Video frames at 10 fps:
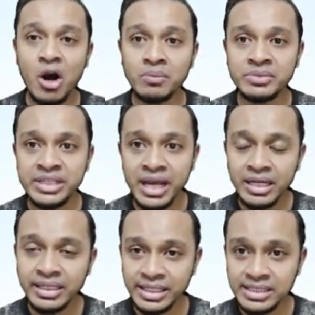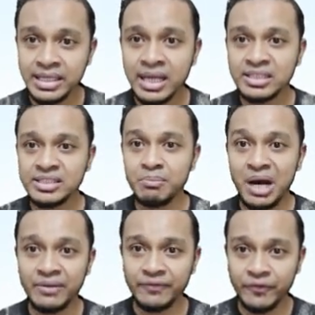object is
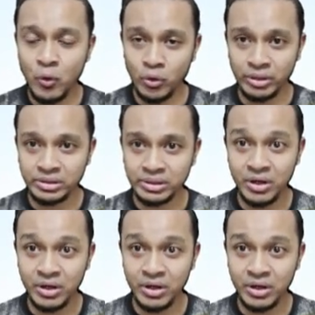smartphone.